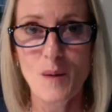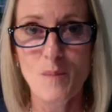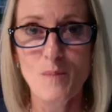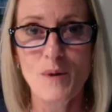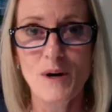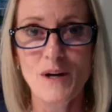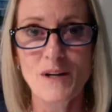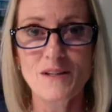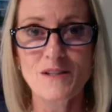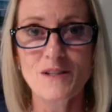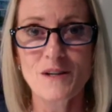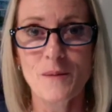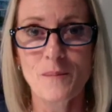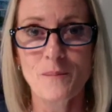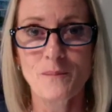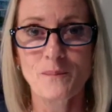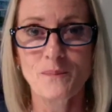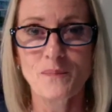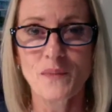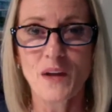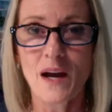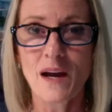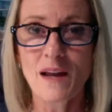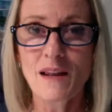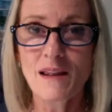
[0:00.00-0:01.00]
But
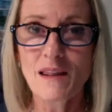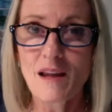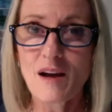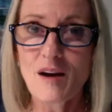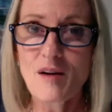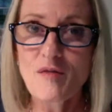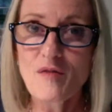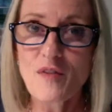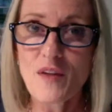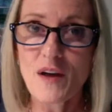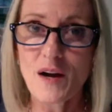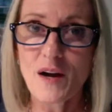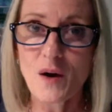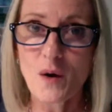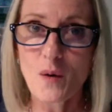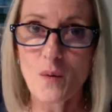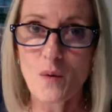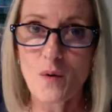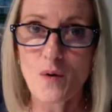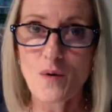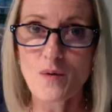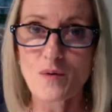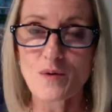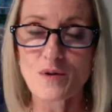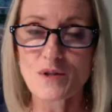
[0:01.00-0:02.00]
I love that
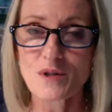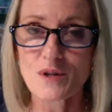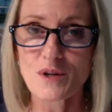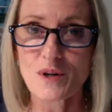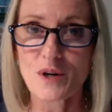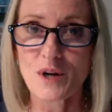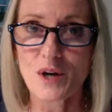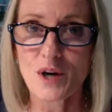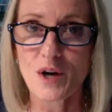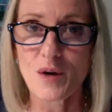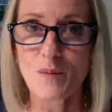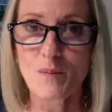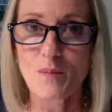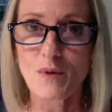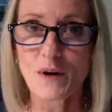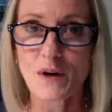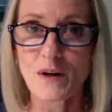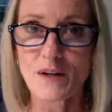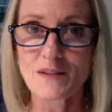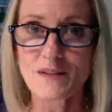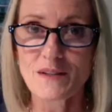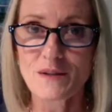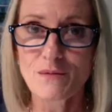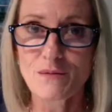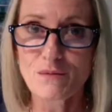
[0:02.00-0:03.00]
quote,
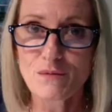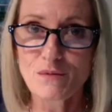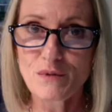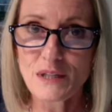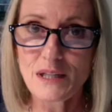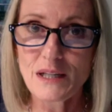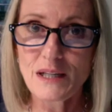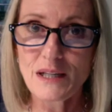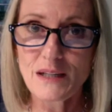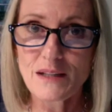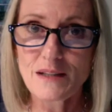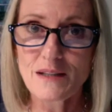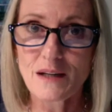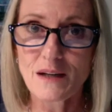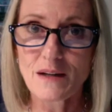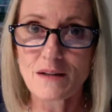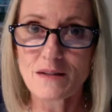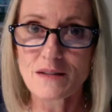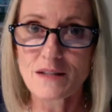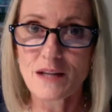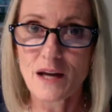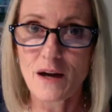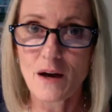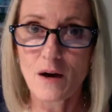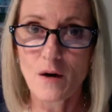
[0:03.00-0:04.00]
because it really
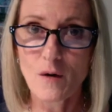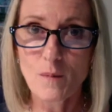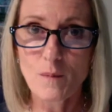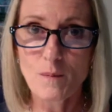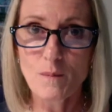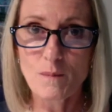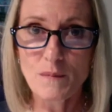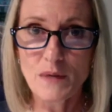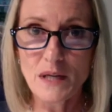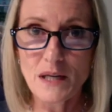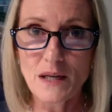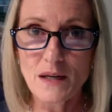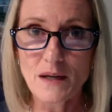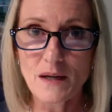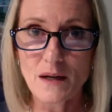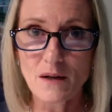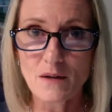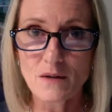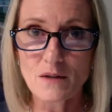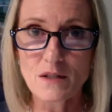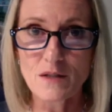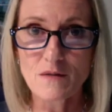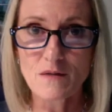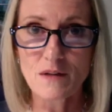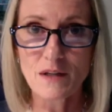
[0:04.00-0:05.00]
does help me
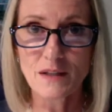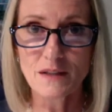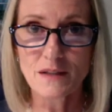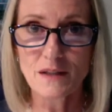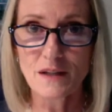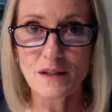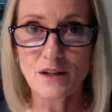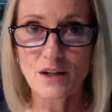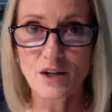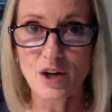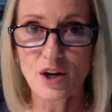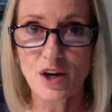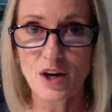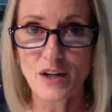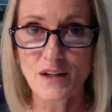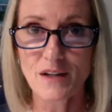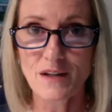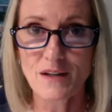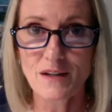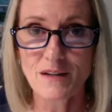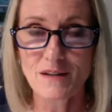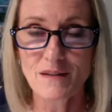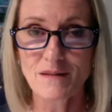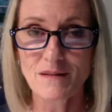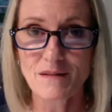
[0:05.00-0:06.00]
cultivate a
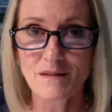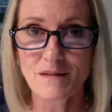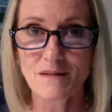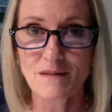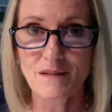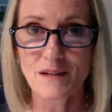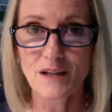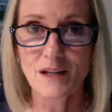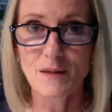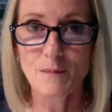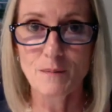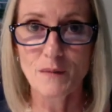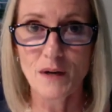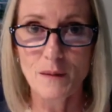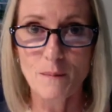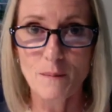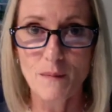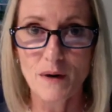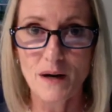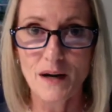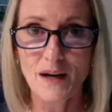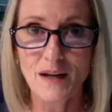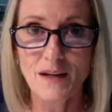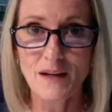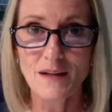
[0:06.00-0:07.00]
garden in my
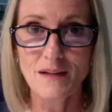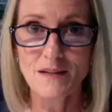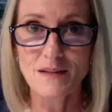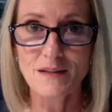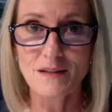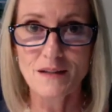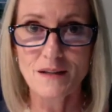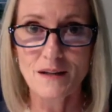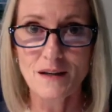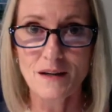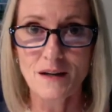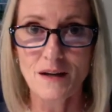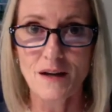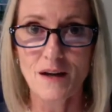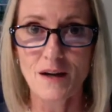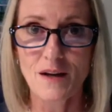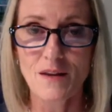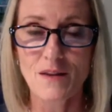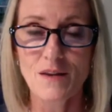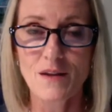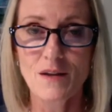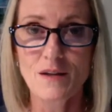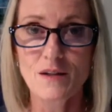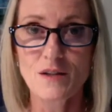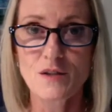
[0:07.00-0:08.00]
mind
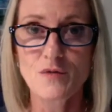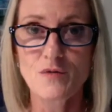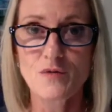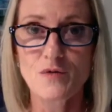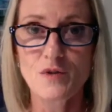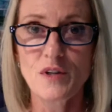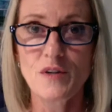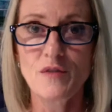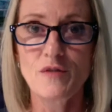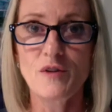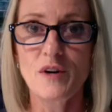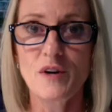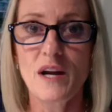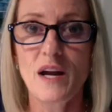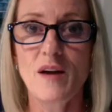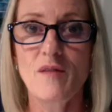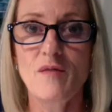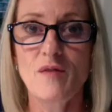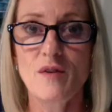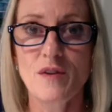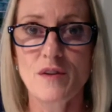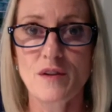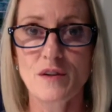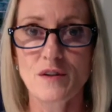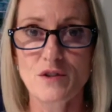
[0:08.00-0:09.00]
that is free for
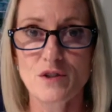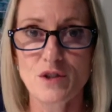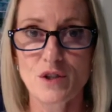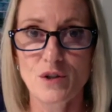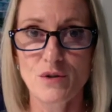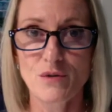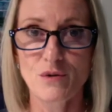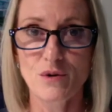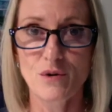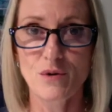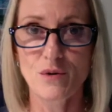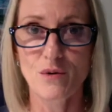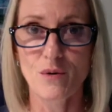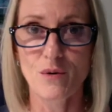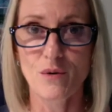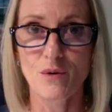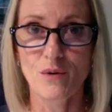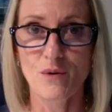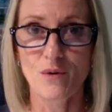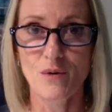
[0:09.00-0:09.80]
everything to grow,